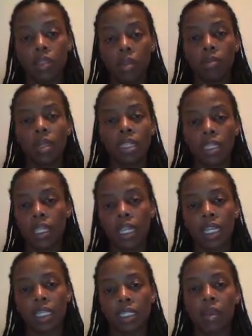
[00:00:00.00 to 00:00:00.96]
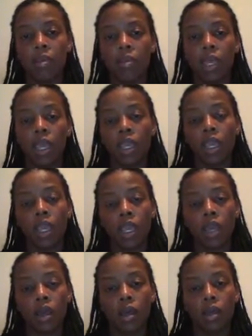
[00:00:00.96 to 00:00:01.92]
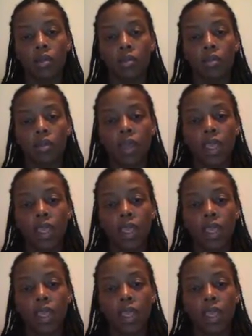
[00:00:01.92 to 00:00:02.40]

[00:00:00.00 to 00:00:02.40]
So they're mixing things up and